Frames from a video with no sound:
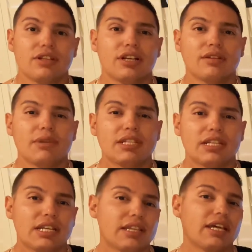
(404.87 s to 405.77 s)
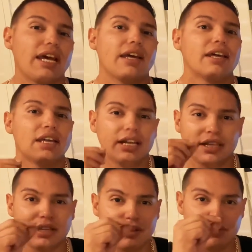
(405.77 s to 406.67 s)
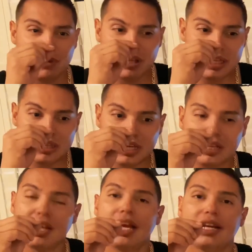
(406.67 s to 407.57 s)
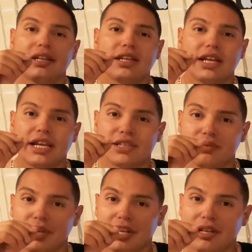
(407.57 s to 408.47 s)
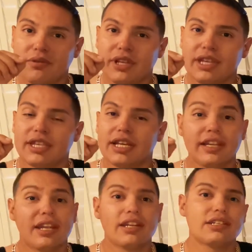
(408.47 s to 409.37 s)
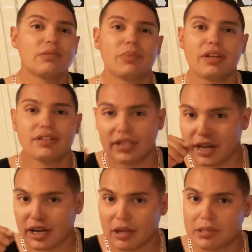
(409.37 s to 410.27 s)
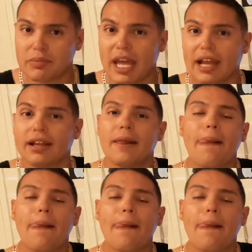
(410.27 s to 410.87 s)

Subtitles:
You're gonna be seeing the really thick line, and then it gets really, really thin, and then it disappears, and then it comes back.